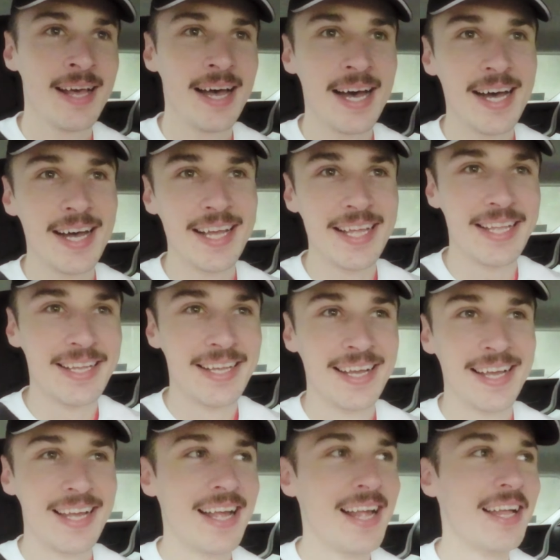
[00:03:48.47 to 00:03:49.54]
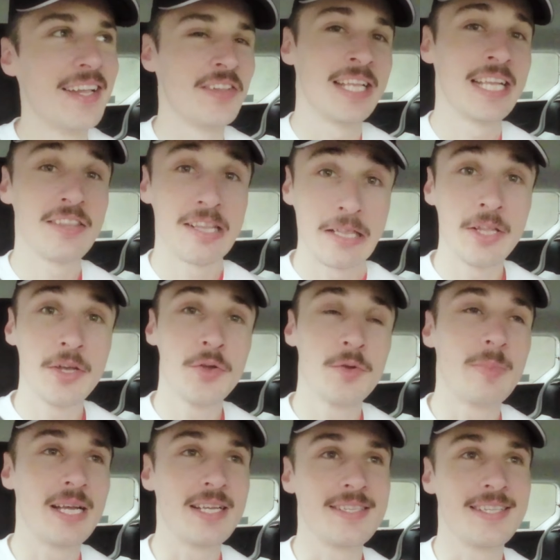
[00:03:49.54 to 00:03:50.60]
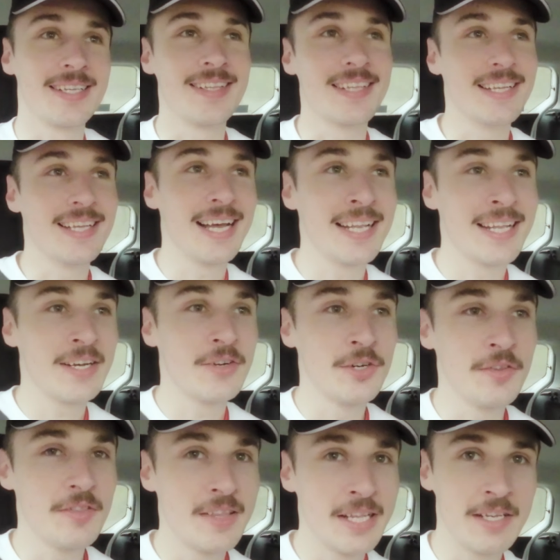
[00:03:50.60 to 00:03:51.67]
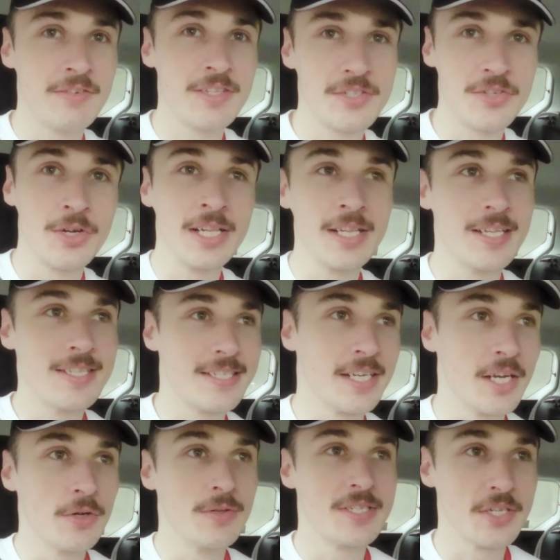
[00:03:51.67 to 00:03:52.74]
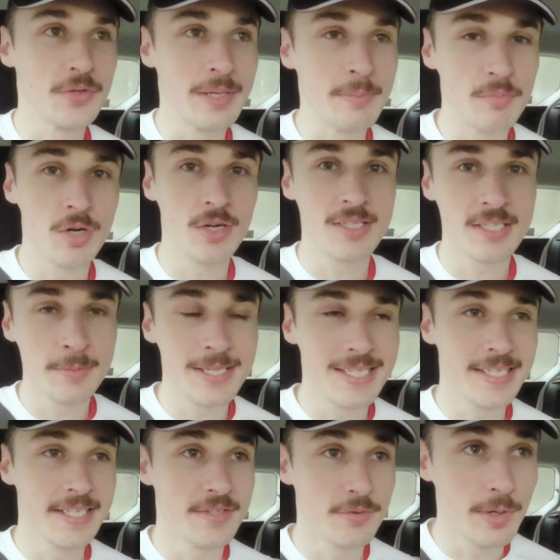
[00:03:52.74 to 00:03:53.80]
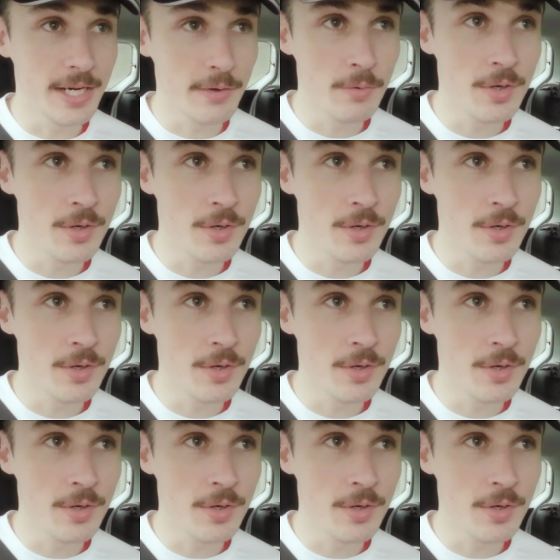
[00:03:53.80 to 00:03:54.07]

I need the loo basically, and I couldn't think of a toilet to go to in proximity to where I